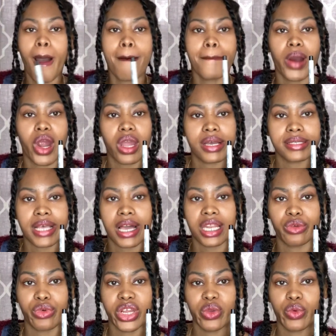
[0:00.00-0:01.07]
mark exactly
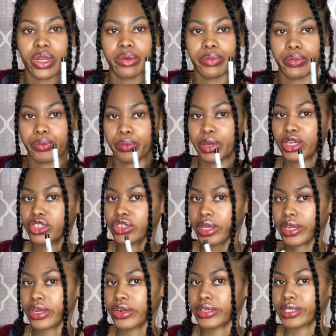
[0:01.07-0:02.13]
where you want to pierce your
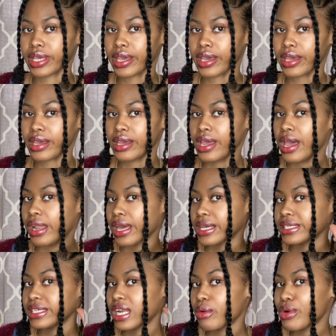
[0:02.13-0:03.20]
ears at. Like I
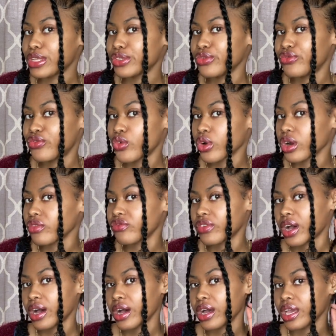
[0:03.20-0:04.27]
said, I want to do 4 or
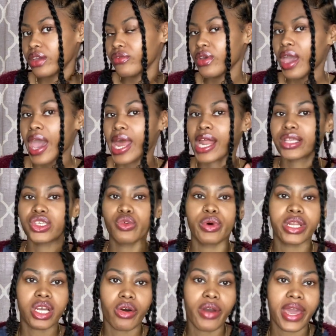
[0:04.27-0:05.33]
5. And I do want to
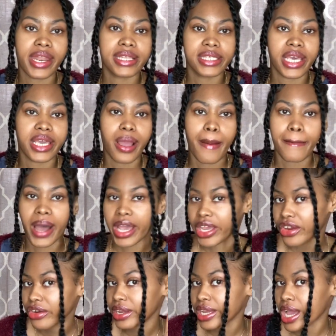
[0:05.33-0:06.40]
go ahead and take my
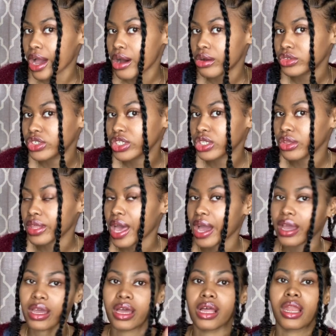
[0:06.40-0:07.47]
earring out just so that I
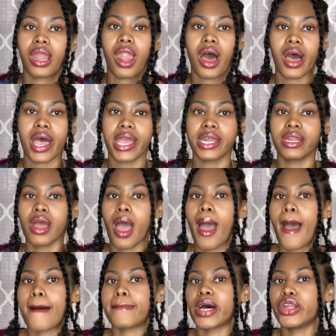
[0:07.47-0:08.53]
can line
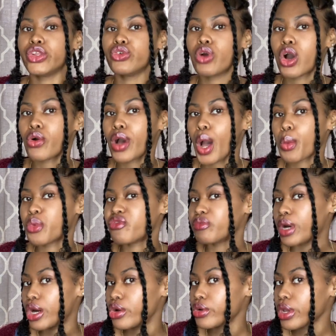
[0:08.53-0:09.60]
my new hole up with my
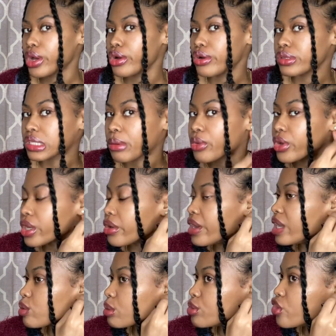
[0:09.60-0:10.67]
old hole. So I'm going to go ahead
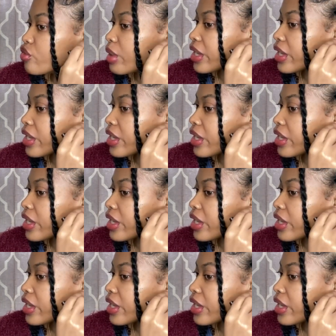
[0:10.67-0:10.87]
and remove my